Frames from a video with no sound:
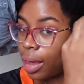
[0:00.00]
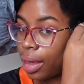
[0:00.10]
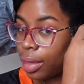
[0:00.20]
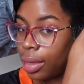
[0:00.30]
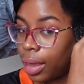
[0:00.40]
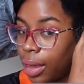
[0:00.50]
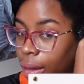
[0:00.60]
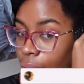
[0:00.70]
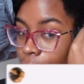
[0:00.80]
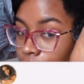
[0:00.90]
and
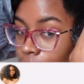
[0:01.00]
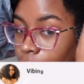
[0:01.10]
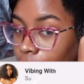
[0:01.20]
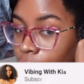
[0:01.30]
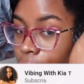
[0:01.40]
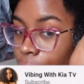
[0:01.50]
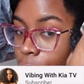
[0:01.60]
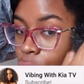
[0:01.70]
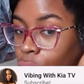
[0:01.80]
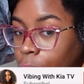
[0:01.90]
then
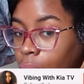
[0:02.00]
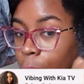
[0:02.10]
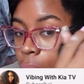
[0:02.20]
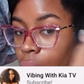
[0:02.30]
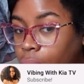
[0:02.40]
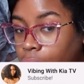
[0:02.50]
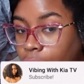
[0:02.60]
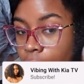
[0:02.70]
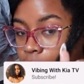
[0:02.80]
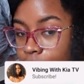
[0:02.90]
you're gonna be a
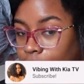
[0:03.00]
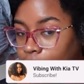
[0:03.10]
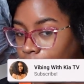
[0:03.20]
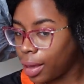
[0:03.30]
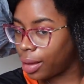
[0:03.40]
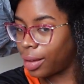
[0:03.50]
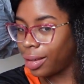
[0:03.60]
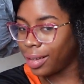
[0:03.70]
bald-headed say.